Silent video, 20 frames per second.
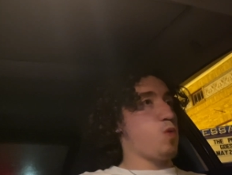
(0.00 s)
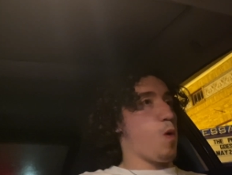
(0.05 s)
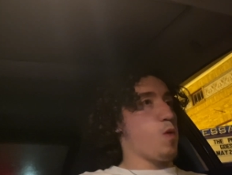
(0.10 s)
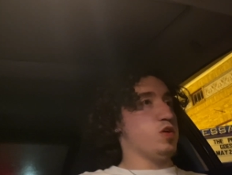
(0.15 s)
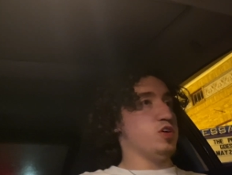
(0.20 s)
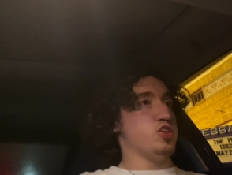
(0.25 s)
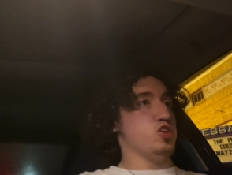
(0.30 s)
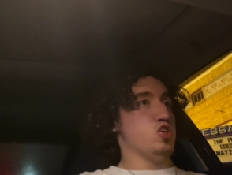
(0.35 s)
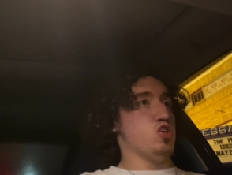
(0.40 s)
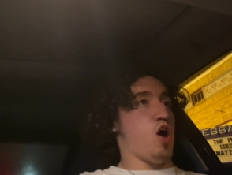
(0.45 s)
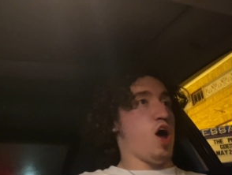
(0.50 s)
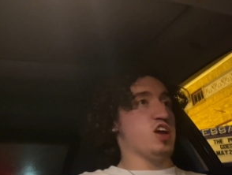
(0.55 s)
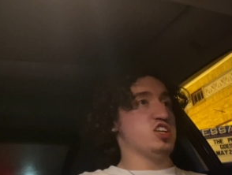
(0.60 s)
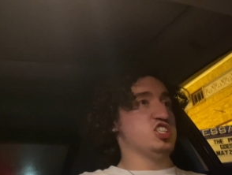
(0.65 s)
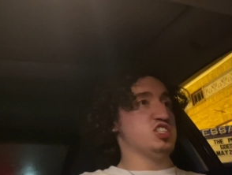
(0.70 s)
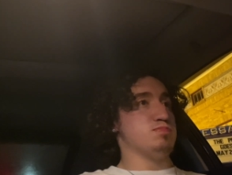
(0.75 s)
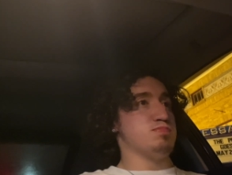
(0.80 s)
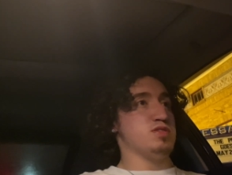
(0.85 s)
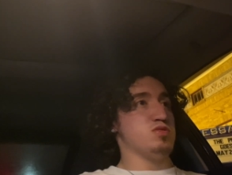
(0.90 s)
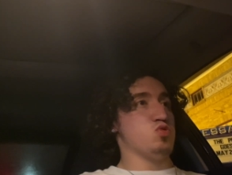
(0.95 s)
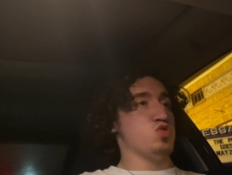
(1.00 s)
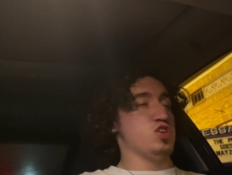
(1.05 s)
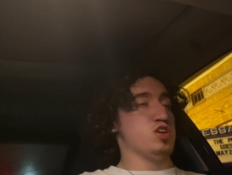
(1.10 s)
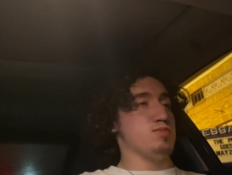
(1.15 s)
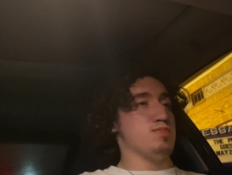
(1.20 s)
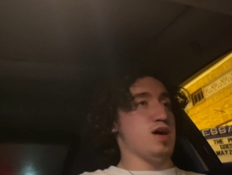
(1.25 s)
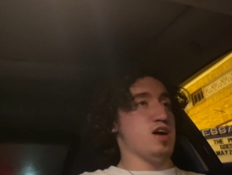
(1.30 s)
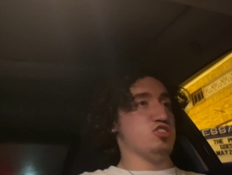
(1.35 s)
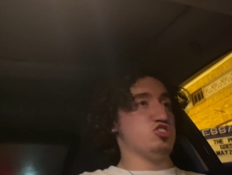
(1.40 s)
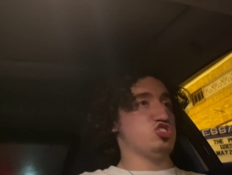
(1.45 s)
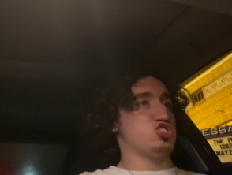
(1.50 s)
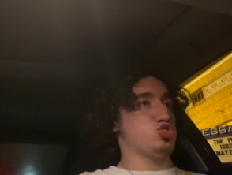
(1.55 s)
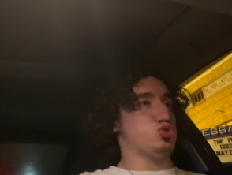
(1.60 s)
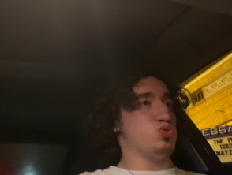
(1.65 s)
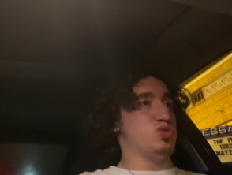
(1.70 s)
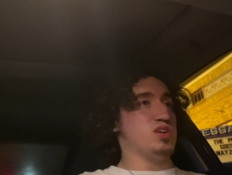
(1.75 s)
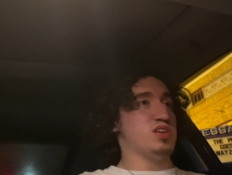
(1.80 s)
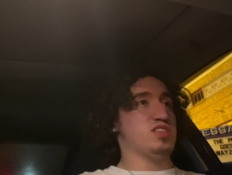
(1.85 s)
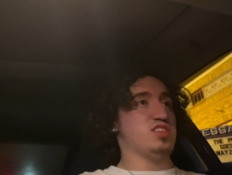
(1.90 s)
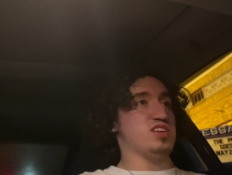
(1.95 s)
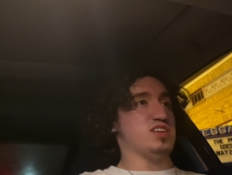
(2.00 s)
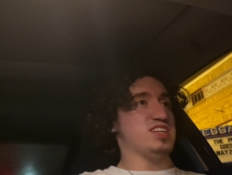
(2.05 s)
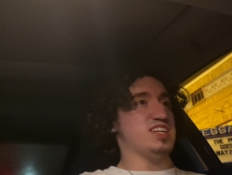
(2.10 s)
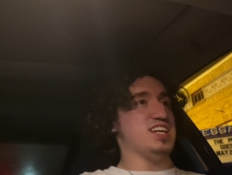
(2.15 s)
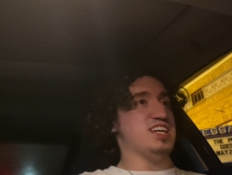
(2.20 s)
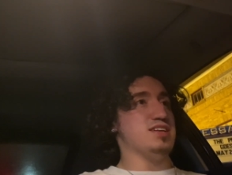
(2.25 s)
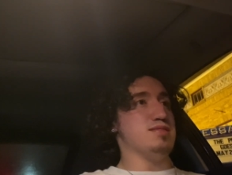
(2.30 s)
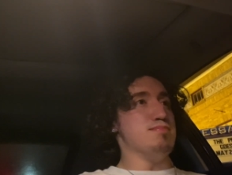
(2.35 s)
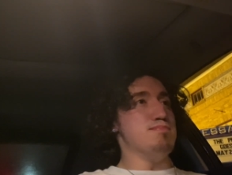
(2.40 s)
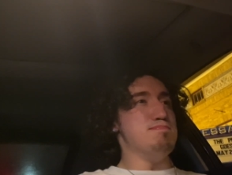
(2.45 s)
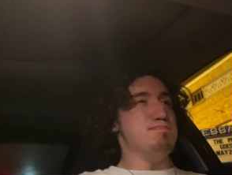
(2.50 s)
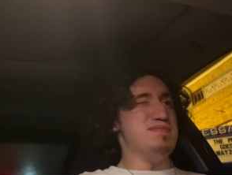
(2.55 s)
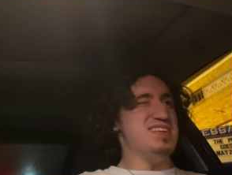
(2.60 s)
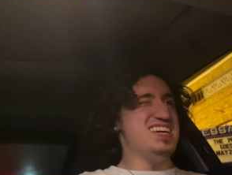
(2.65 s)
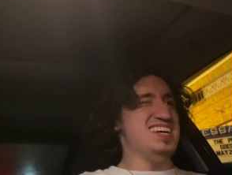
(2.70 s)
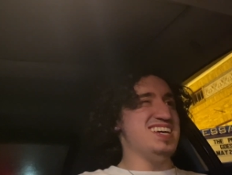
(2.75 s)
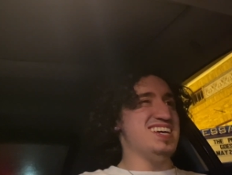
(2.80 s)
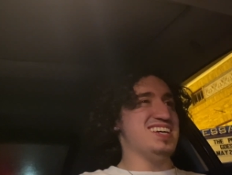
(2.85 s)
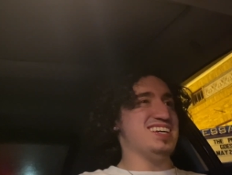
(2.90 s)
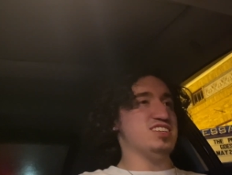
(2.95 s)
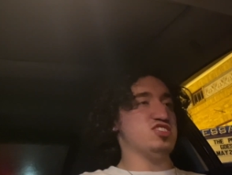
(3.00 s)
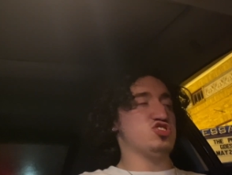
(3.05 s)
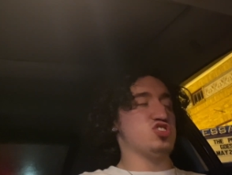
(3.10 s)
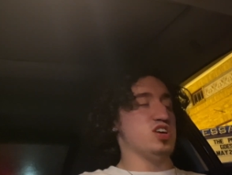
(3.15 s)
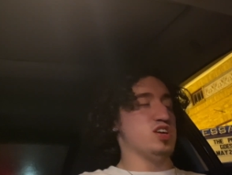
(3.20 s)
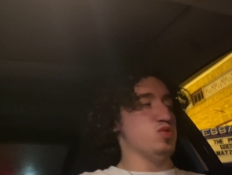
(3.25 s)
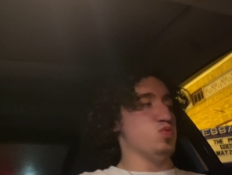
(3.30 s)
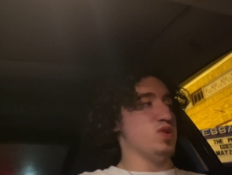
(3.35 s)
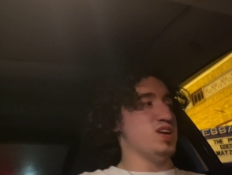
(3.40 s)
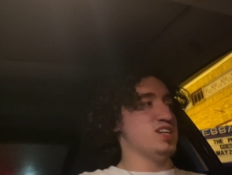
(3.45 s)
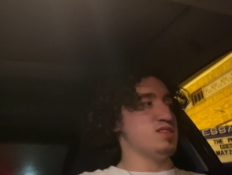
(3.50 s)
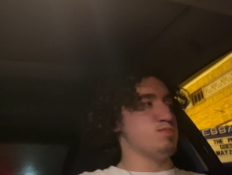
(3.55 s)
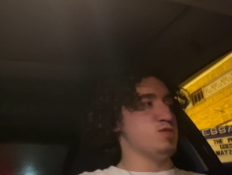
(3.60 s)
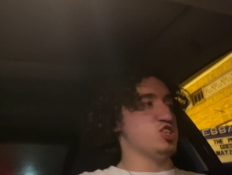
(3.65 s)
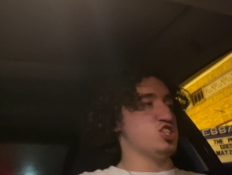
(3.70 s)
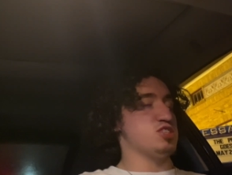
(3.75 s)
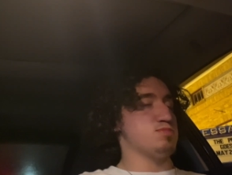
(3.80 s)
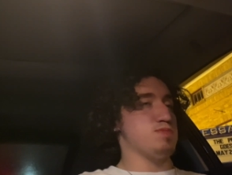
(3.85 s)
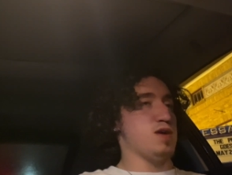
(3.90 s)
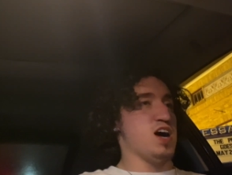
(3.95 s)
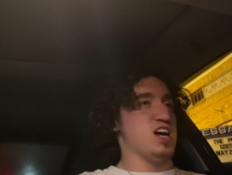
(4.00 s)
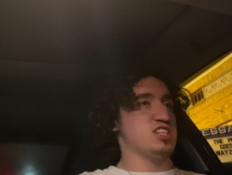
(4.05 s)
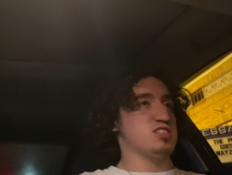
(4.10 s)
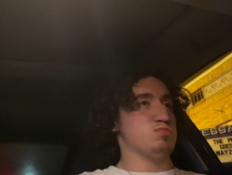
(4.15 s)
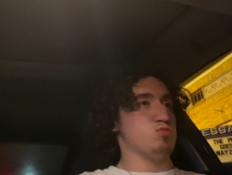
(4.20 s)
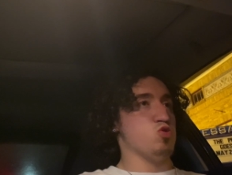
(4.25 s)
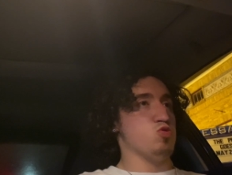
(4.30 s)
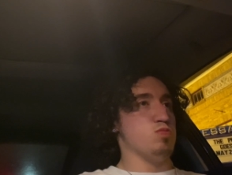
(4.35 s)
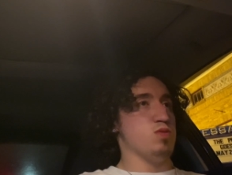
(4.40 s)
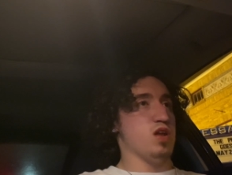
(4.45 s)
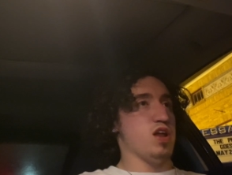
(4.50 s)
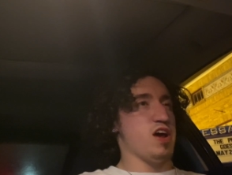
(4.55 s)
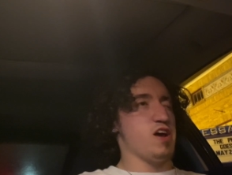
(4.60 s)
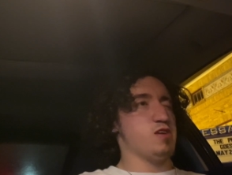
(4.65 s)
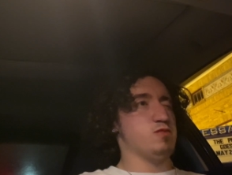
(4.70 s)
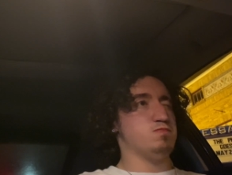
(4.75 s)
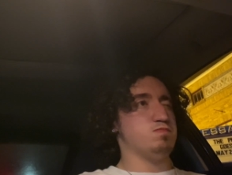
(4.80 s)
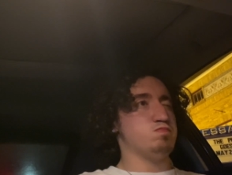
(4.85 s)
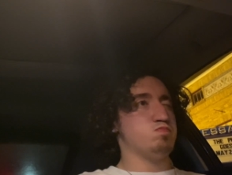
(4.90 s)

you know, I've just been worried about strength and getting them big and trying to weigh as much as possible. But like,